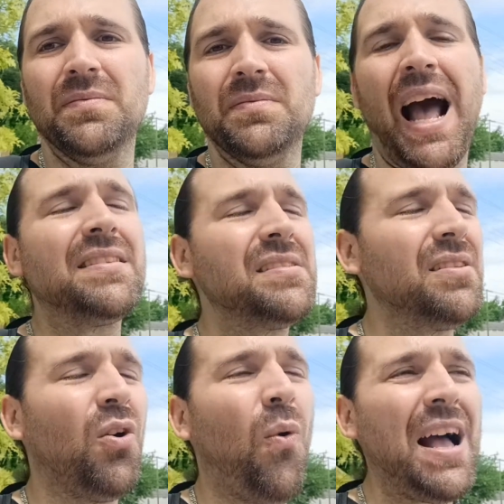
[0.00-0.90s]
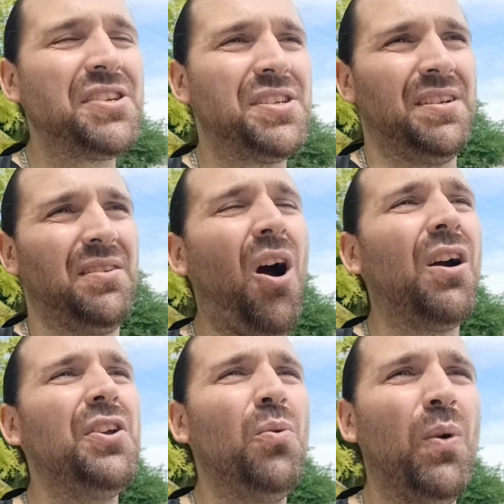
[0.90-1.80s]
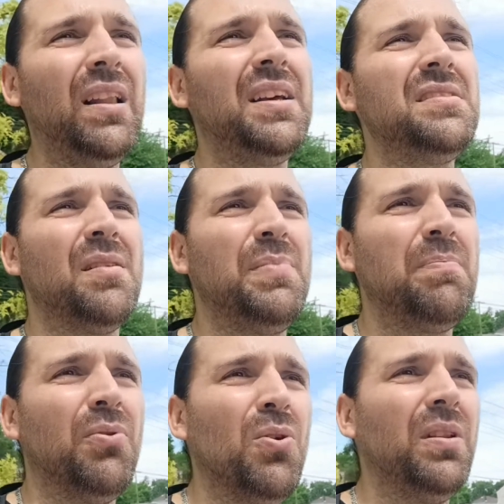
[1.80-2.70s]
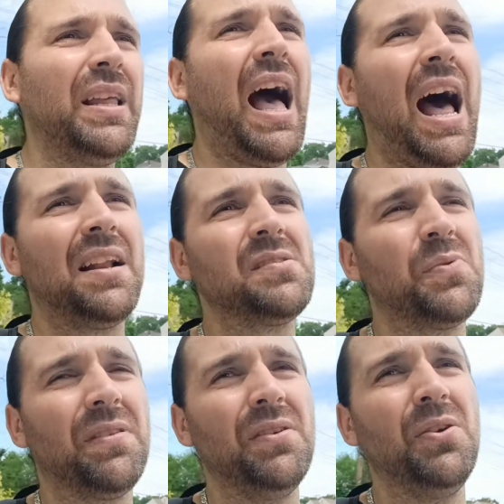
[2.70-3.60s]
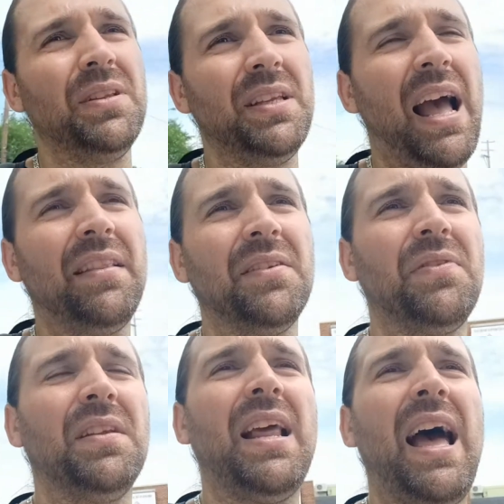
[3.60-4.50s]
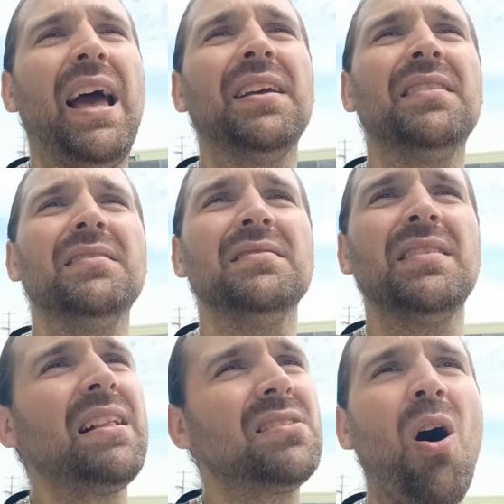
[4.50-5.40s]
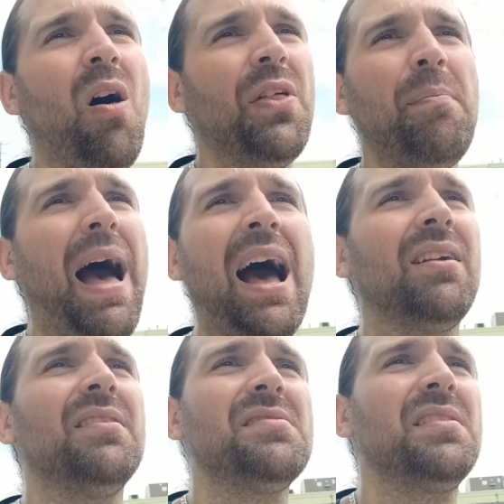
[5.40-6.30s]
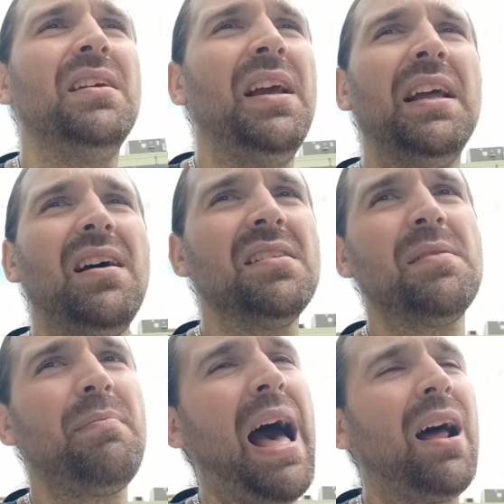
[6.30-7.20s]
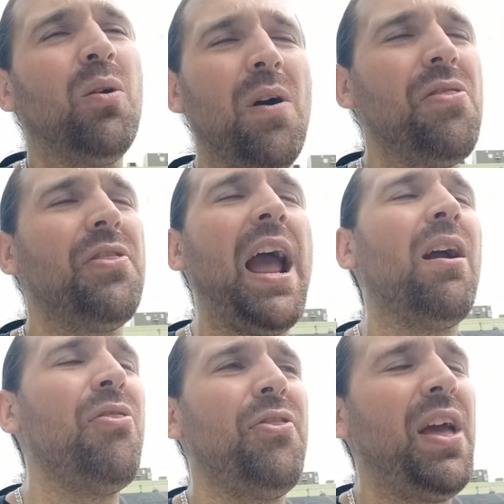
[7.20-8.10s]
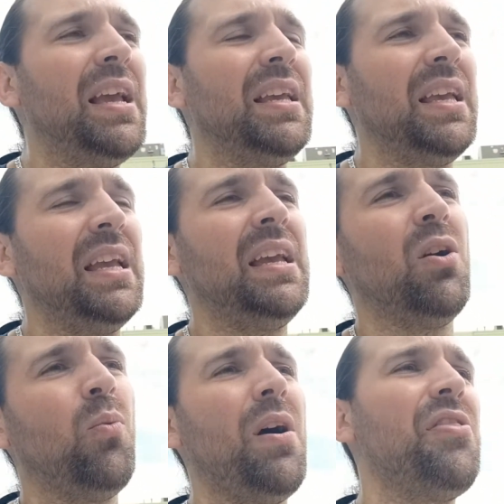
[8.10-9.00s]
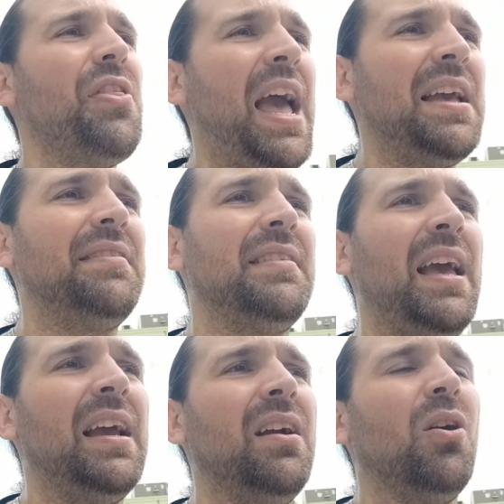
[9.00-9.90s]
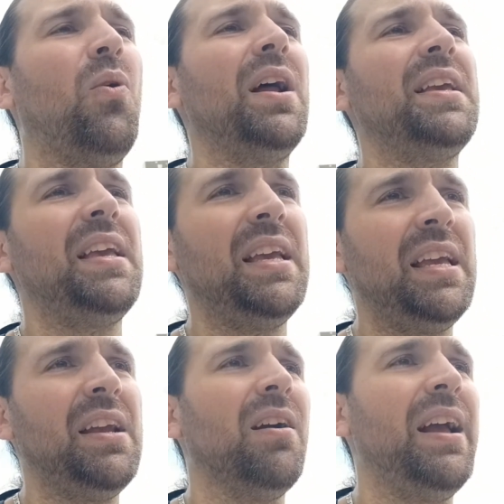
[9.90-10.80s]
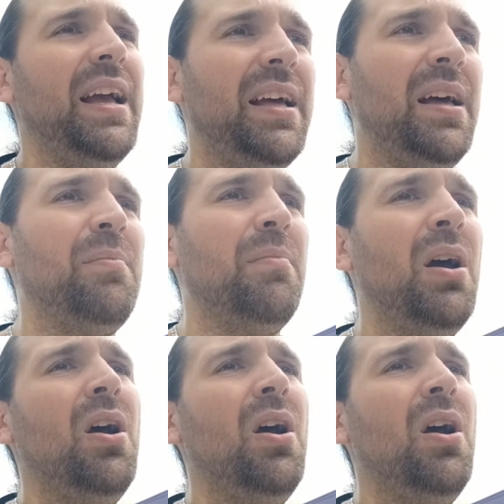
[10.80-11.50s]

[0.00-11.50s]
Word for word: that's the question are you willing to be brutally honest with you at the end of the day that's all that matters. It doesn't matter what they're thinking or what they think or what he or him